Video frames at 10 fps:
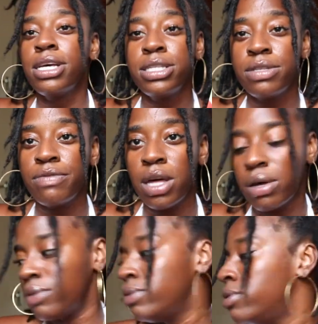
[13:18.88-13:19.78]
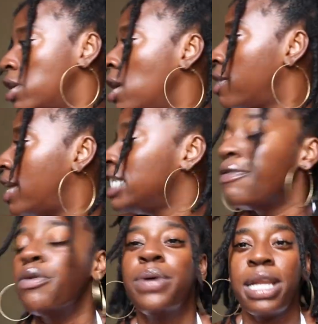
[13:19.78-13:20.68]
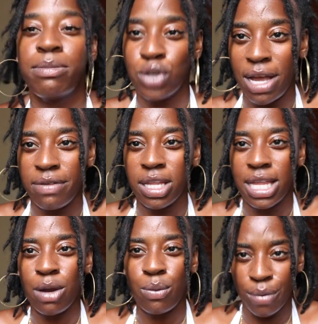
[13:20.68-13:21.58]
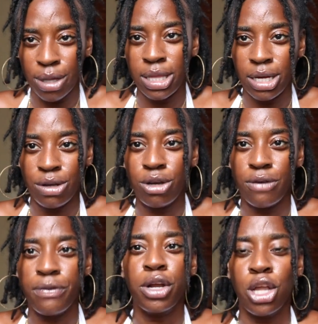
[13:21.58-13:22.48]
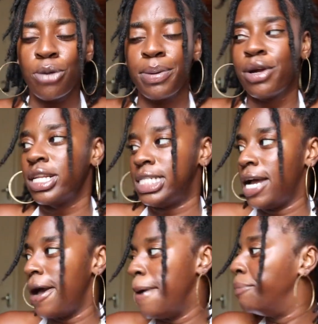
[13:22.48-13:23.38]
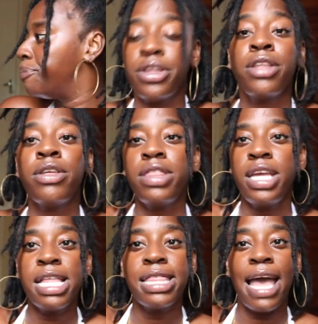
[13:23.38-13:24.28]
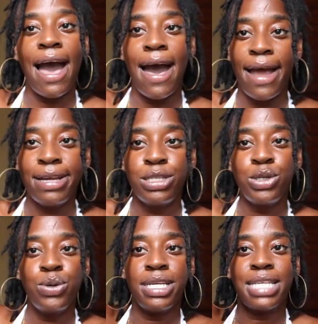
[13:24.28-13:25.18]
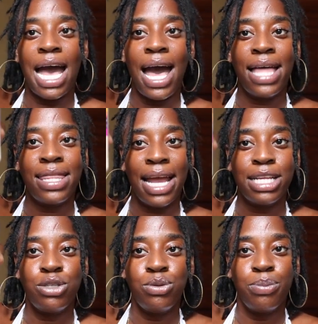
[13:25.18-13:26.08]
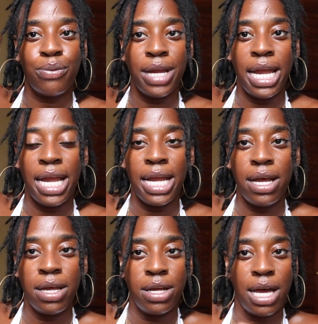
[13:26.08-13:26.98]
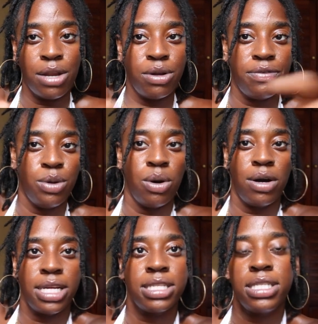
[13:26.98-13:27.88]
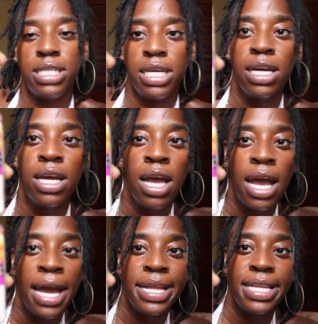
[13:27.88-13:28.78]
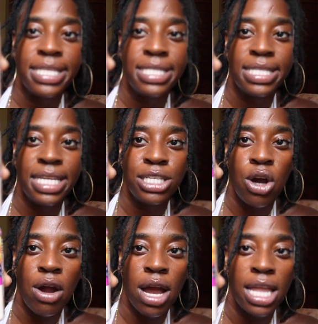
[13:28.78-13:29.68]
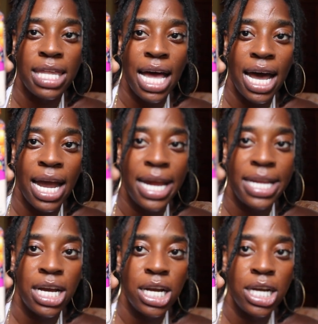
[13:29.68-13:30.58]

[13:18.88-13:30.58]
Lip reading: tons of those. That's for when I'm traveling like really, you know, for a long period of time. Another thing that I do is I like to bring, I don't know if you all can see this, these are Align